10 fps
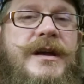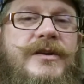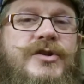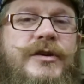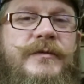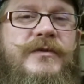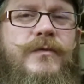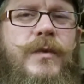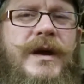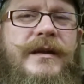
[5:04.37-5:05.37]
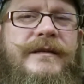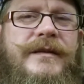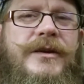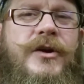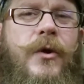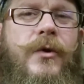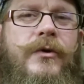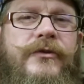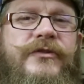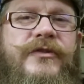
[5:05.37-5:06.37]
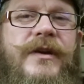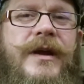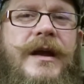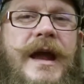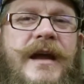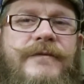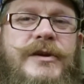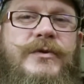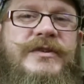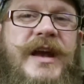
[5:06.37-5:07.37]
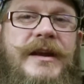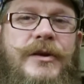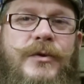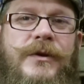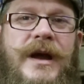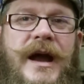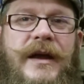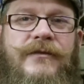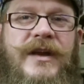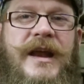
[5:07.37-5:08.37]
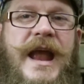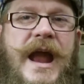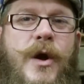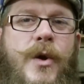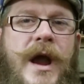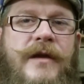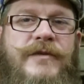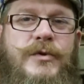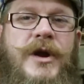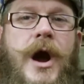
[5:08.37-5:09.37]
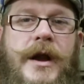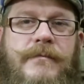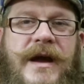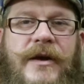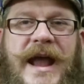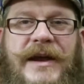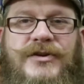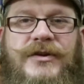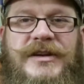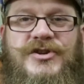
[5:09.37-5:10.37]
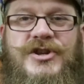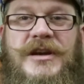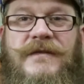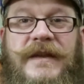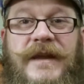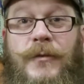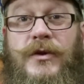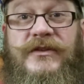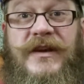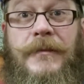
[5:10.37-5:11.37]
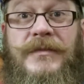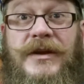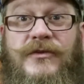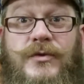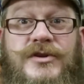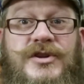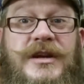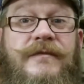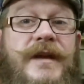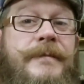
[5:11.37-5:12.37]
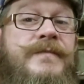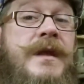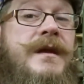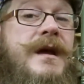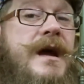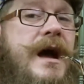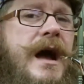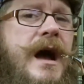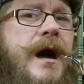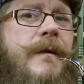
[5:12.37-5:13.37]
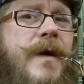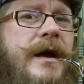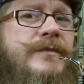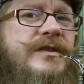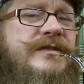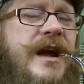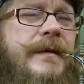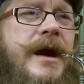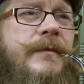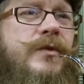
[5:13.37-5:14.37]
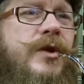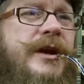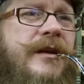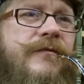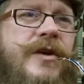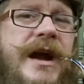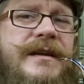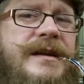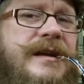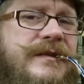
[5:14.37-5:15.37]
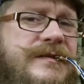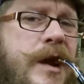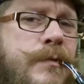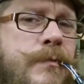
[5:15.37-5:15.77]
in terms of what goals have you set in your lives and how have you gone about actually achieving them or attempting to achieve them. I'm looking for ideas.